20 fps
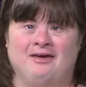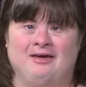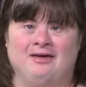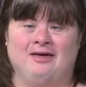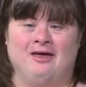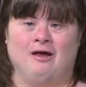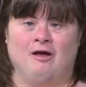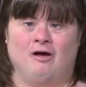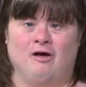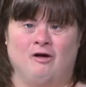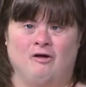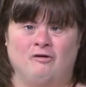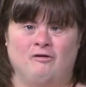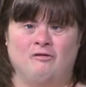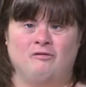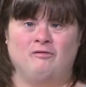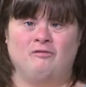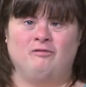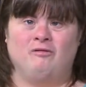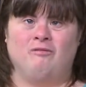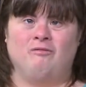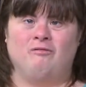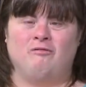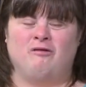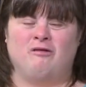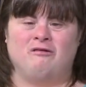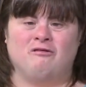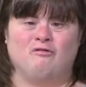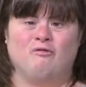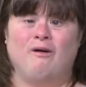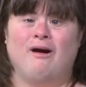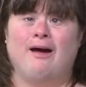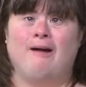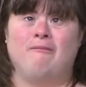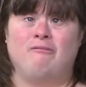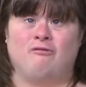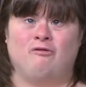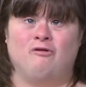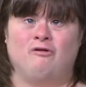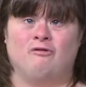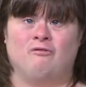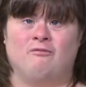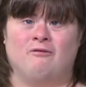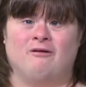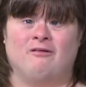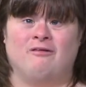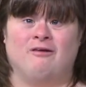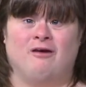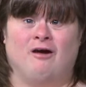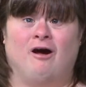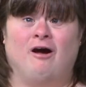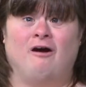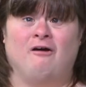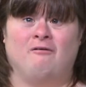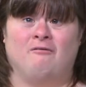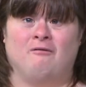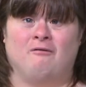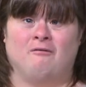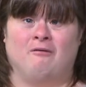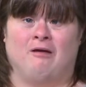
it all describes who you really are,